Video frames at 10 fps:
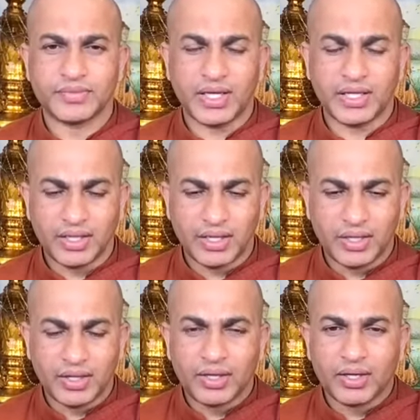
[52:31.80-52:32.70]
And
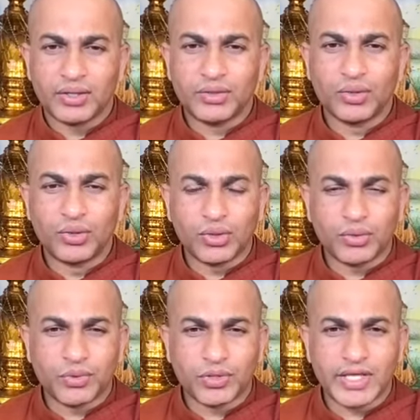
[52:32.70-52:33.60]
you
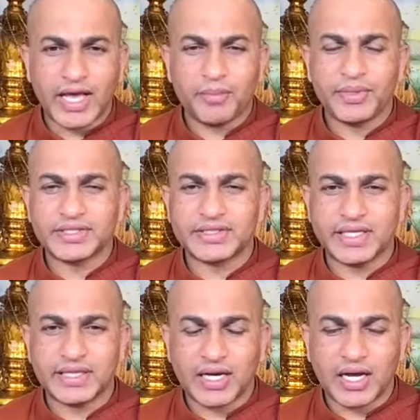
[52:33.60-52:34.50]
look for the happiness
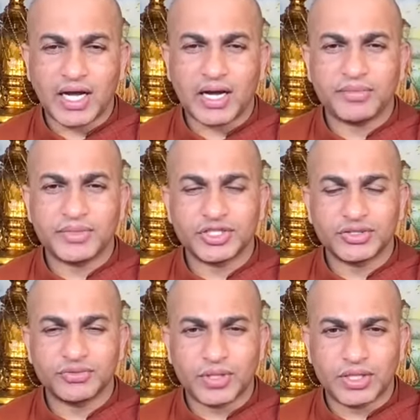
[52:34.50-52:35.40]
and the
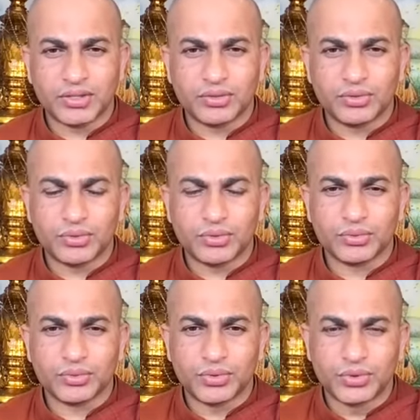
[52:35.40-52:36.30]
calmness uh, to,
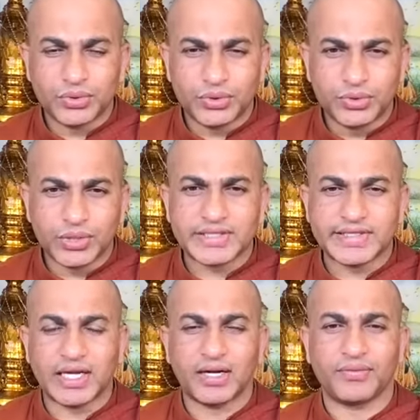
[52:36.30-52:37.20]
to
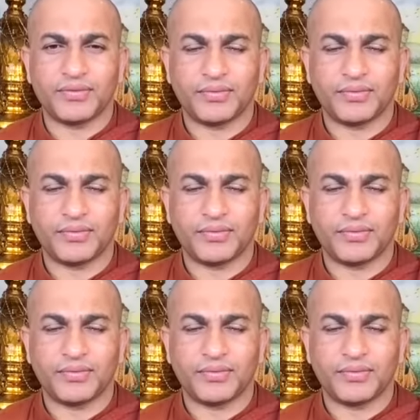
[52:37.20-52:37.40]
yourself.